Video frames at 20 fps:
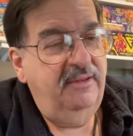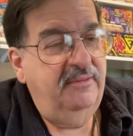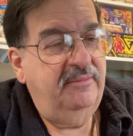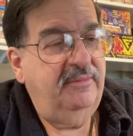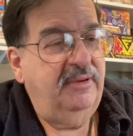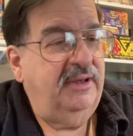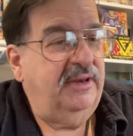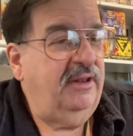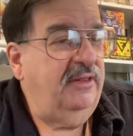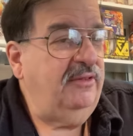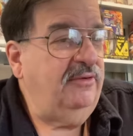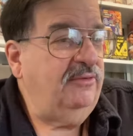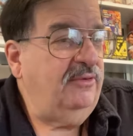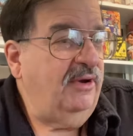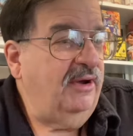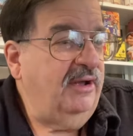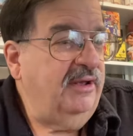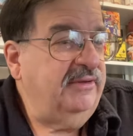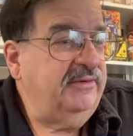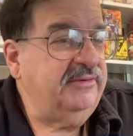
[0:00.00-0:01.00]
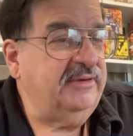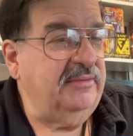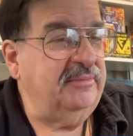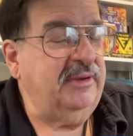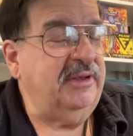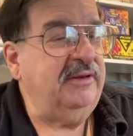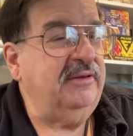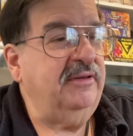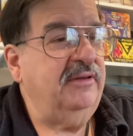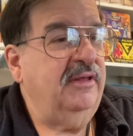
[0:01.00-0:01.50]
but otherwise, I
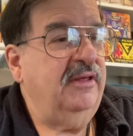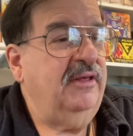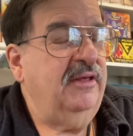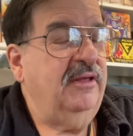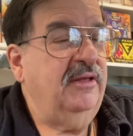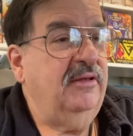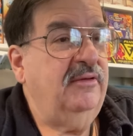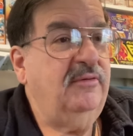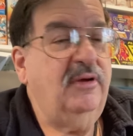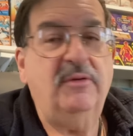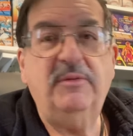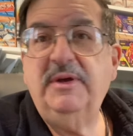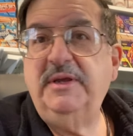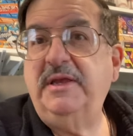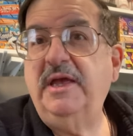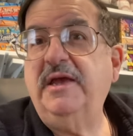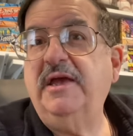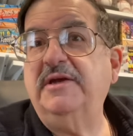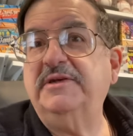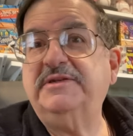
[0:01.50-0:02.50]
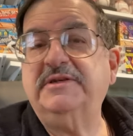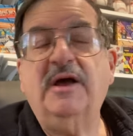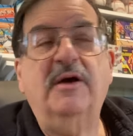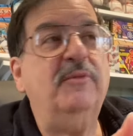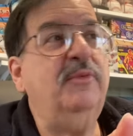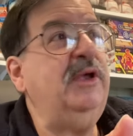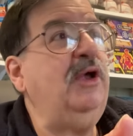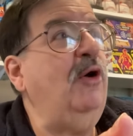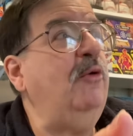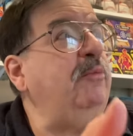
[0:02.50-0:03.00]
mean, well, we did get
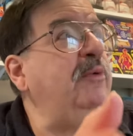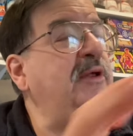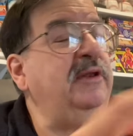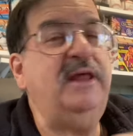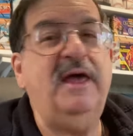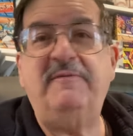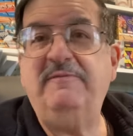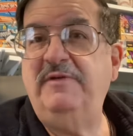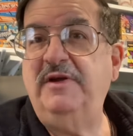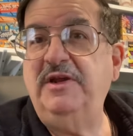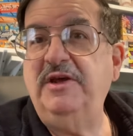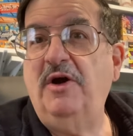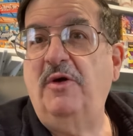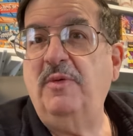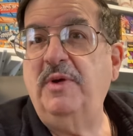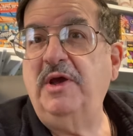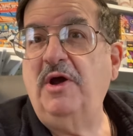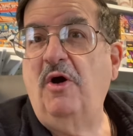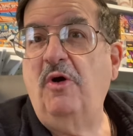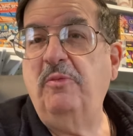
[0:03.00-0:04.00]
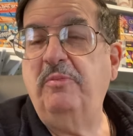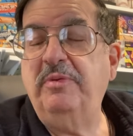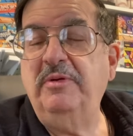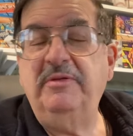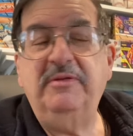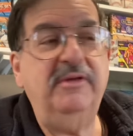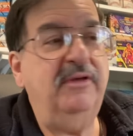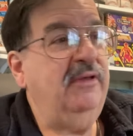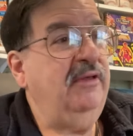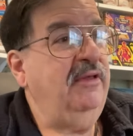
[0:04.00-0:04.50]
some. In that video we
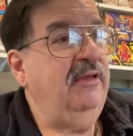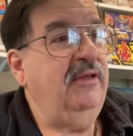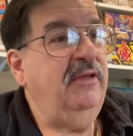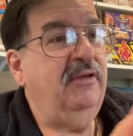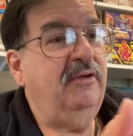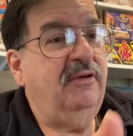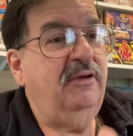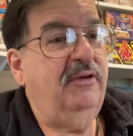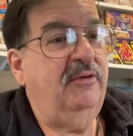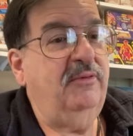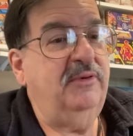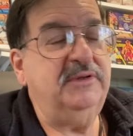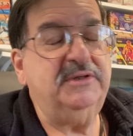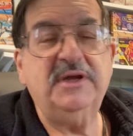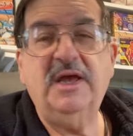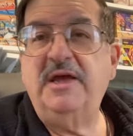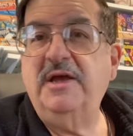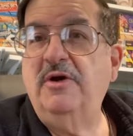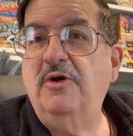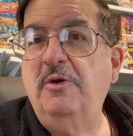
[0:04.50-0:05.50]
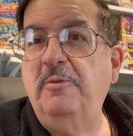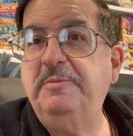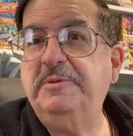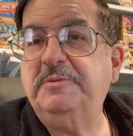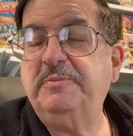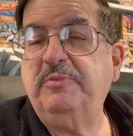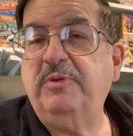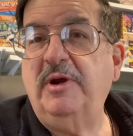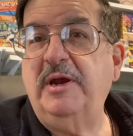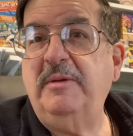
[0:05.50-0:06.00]
opened was a Hoops
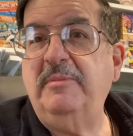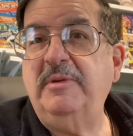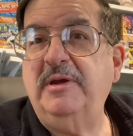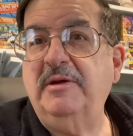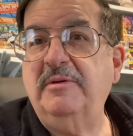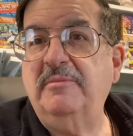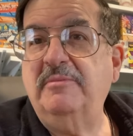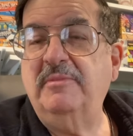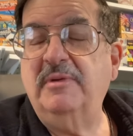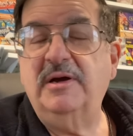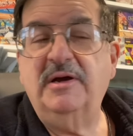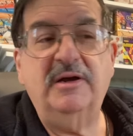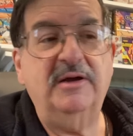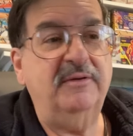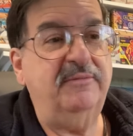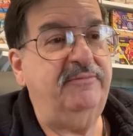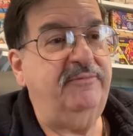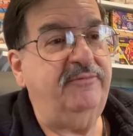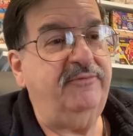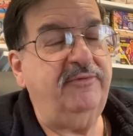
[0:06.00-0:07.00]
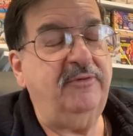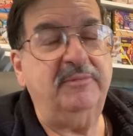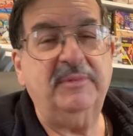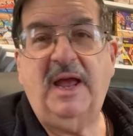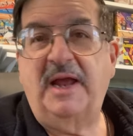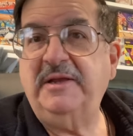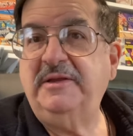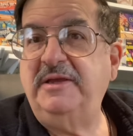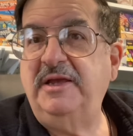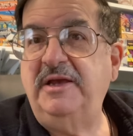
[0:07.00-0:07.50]
Premium from
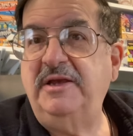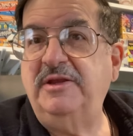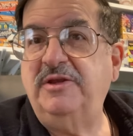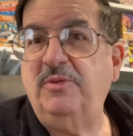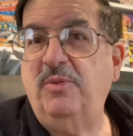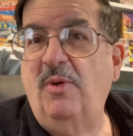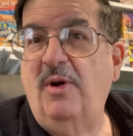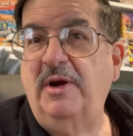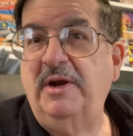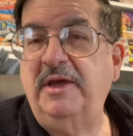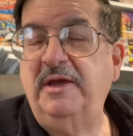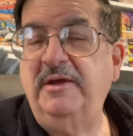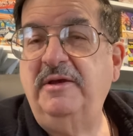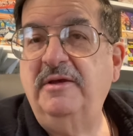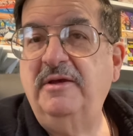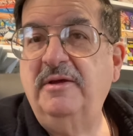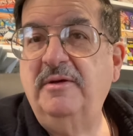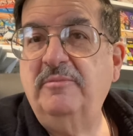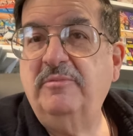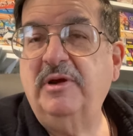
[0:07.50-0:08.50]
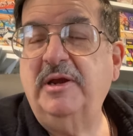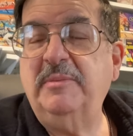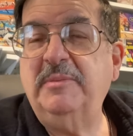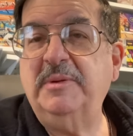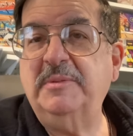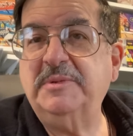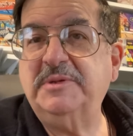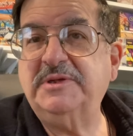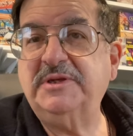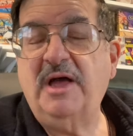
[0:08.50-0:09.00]
1920.
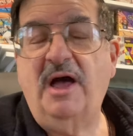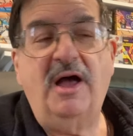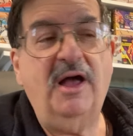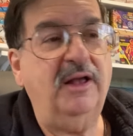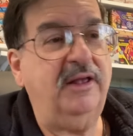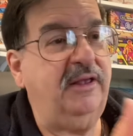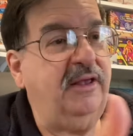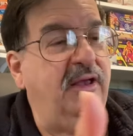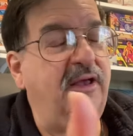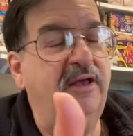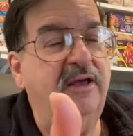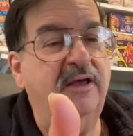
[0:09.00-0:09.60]
Premium stock